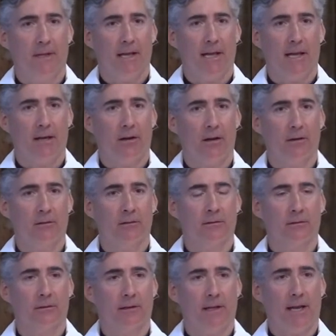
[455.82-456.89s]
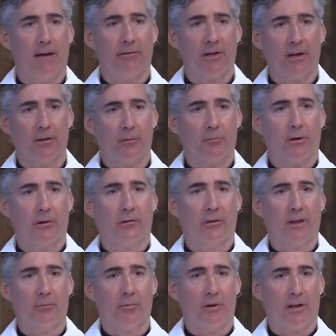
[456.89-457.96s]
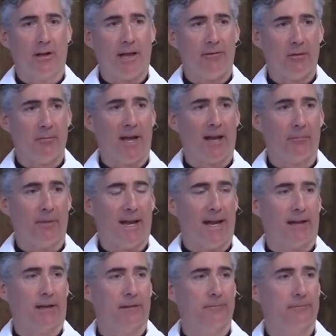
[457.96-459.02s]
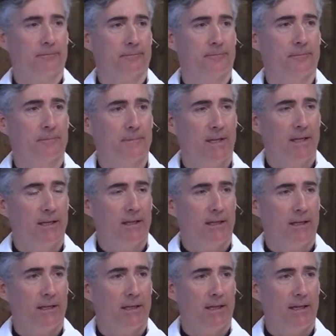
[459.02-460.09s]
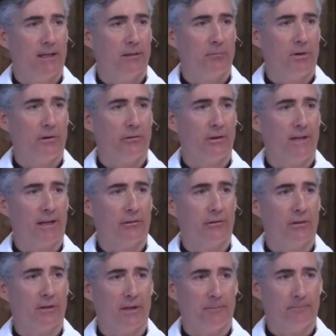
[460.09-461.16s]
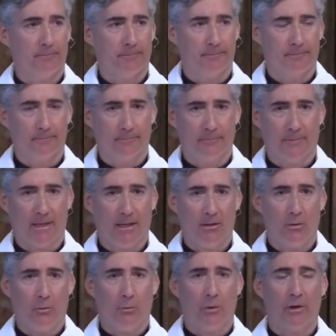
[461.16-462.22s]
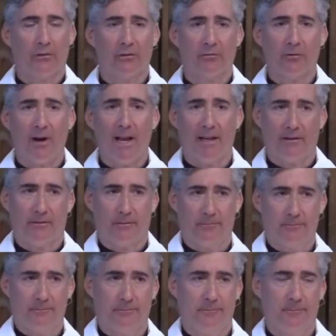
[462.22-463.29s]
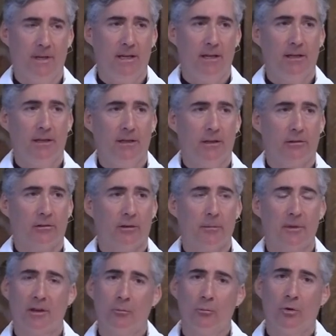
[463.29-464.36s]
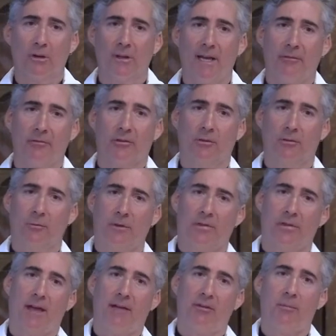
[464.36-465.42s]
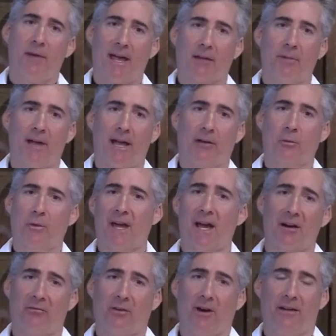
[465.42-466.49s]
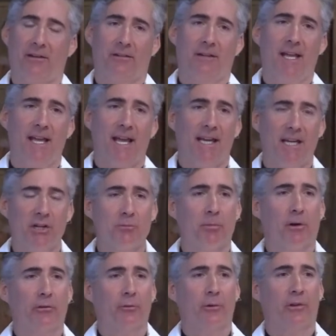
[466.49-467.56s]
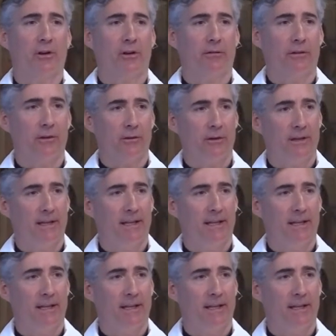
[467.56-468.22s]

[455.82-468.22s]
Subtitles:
And on every other person, they put a heavy backpack. And the person next to them was a friend. Some of them were left with the heavy backpacks without a friend. And each person was interviewed.